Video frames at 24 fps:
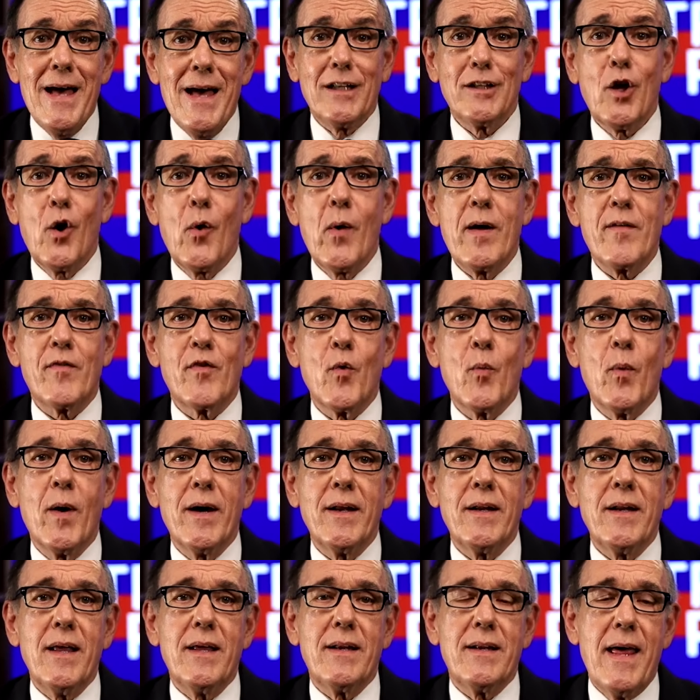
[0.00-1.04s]
Hello,
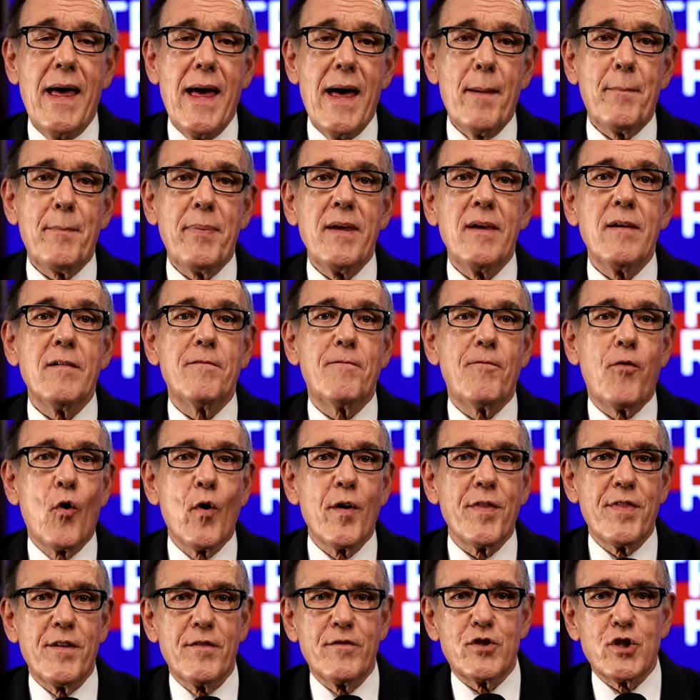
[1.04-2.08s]
everyone, and happy
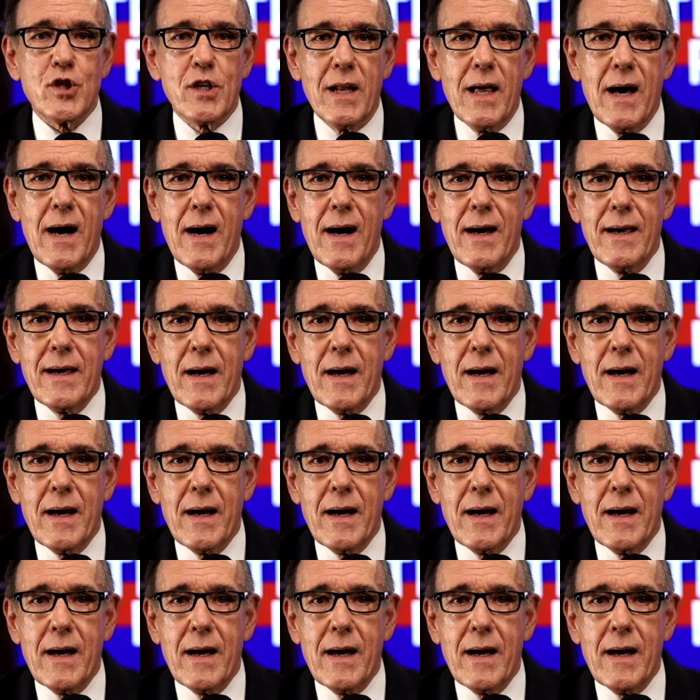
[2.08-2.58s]
4th of July.